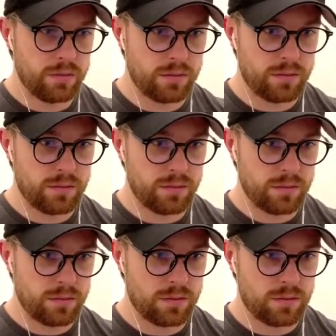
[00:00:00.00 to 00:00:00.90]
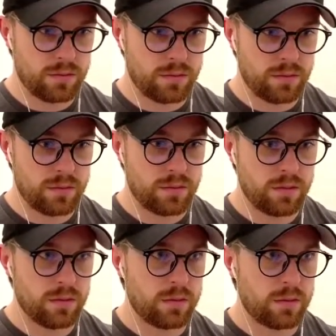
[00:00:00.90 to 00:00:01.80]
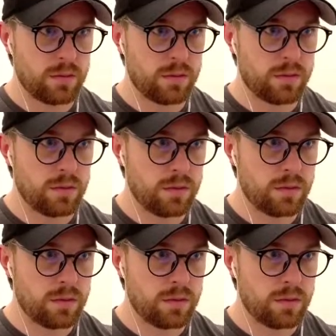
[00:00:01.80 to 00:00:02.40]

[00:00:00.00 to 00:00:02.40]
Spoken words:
(silence)